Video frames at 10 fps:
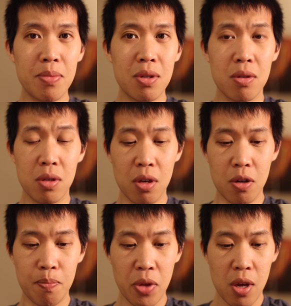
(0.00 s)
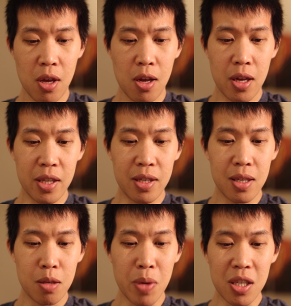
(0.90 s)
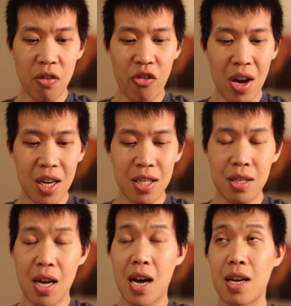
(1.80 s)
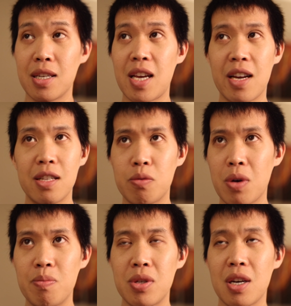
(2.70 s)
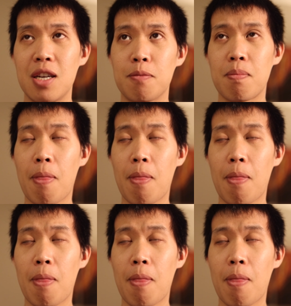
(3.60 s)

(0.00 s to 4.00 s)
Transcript: So it specifies on Canon's website